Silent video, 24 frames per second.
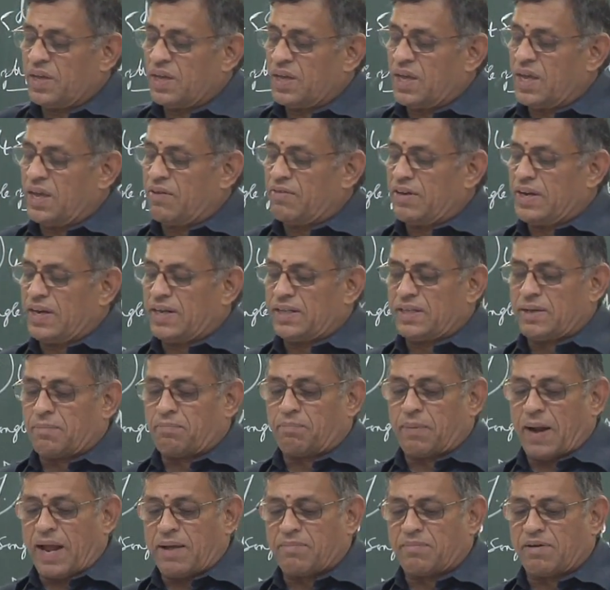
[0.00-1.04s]
even in the
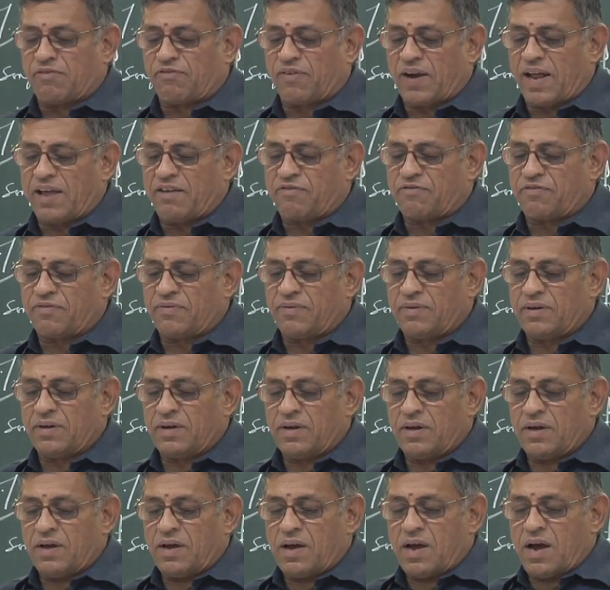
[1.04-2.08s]
prime of life,
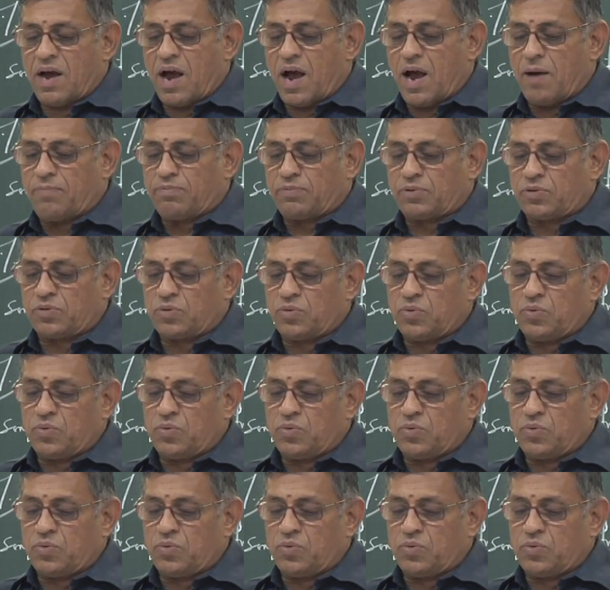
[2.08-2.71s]
up